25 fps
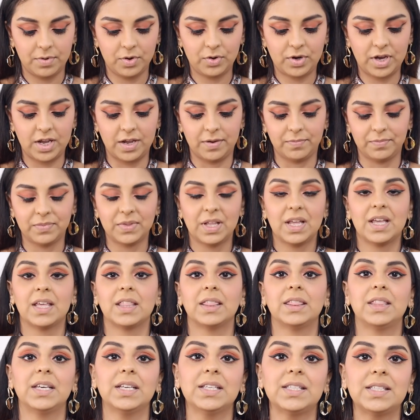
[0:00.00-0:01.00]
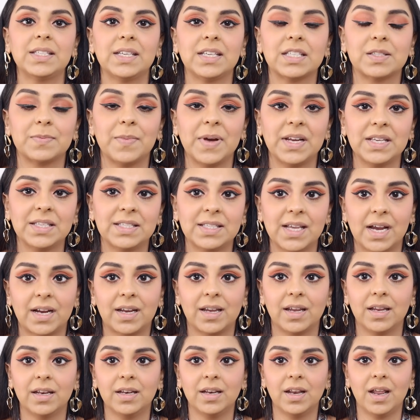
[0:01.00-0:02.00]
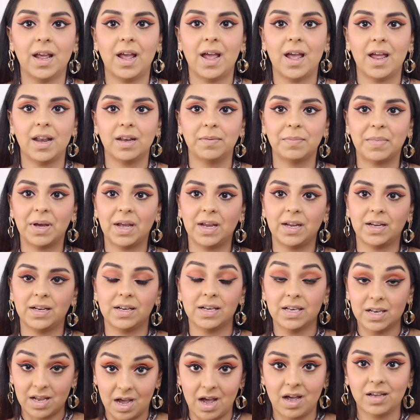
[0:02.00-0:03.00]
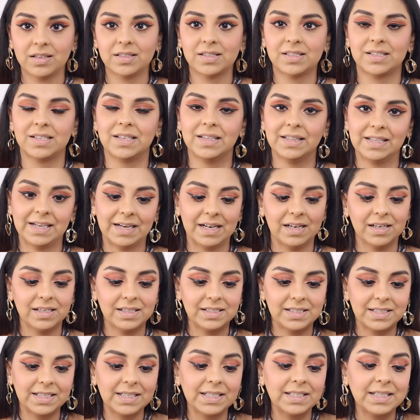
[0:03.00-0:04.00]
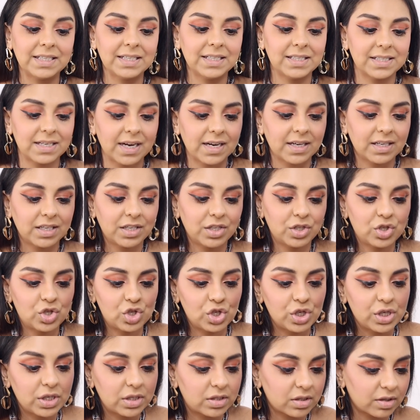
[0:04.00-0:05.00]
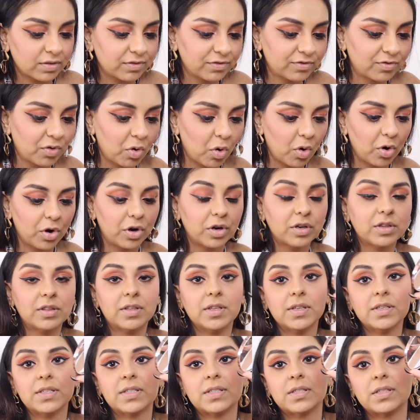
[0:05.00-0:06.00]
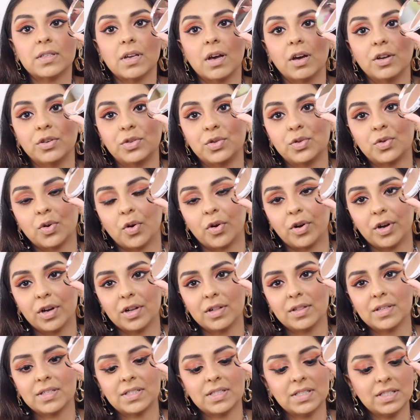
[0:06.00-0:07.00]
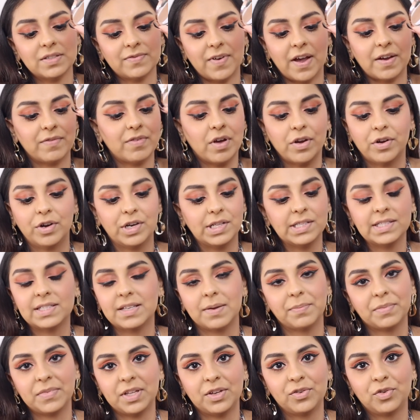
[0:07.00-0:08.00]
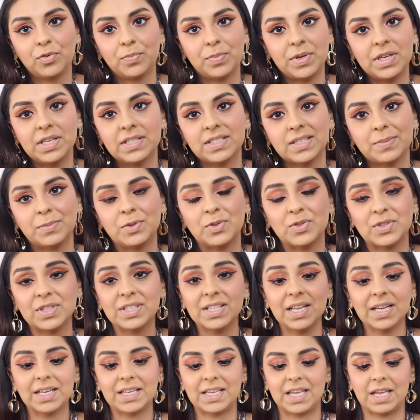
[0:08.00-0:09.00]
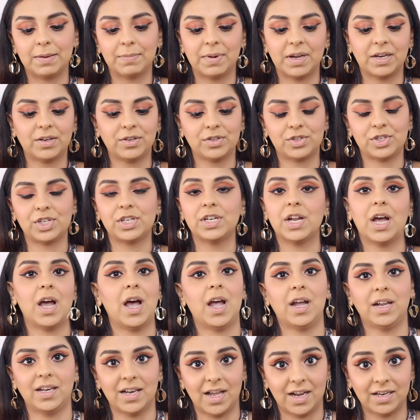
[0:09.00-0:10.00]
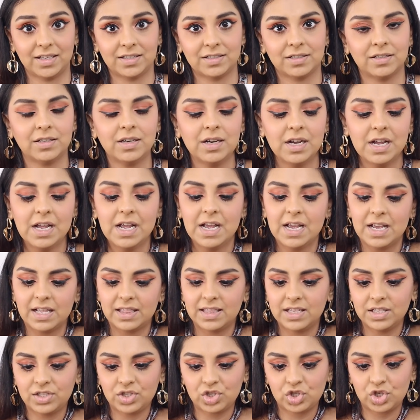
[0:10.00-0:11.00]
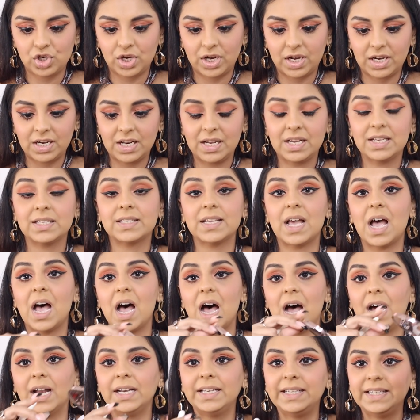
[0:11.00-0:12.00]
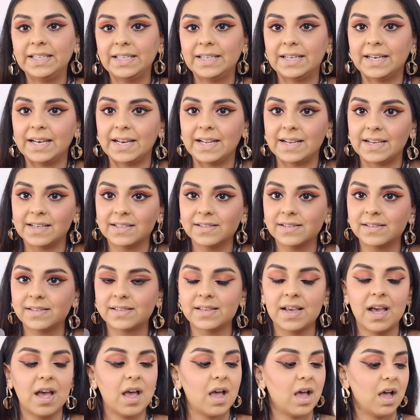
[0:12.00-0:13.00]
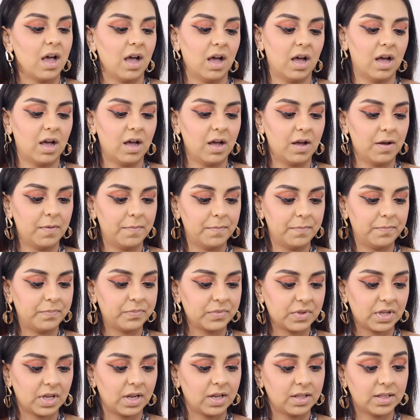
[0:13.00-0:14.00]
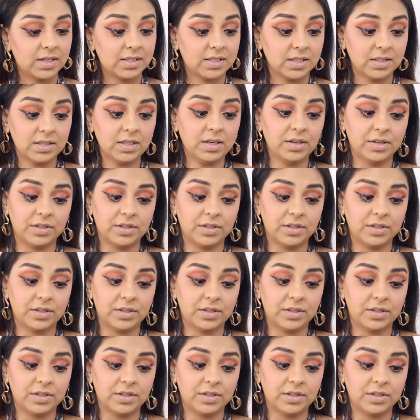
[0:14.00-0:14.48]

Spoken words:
Okay, this is my second and my last little teeny tiny cheat for this tutorial. This is 500 and something rupees. I'm using the K by Katrina highlighter. This shade is Honey Glaze. This is a